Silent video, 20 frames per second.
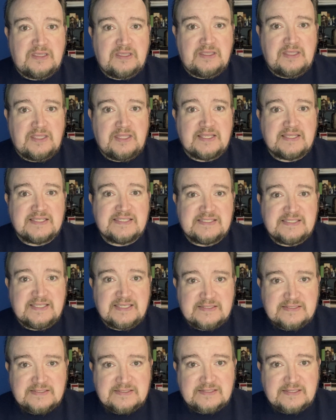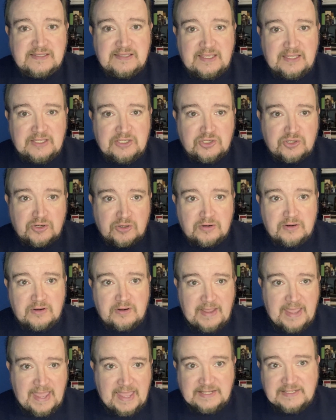it exists in your
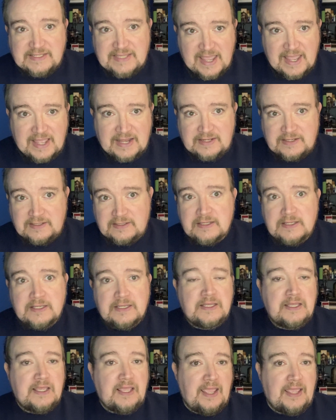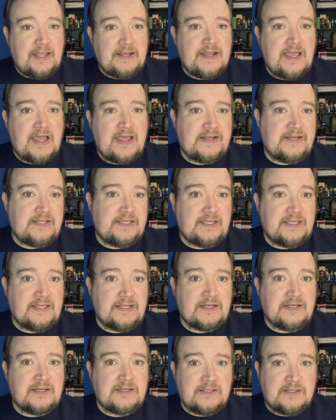headcanon and not
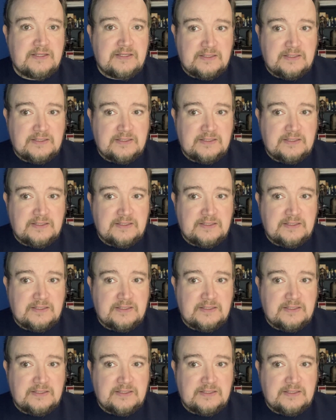in,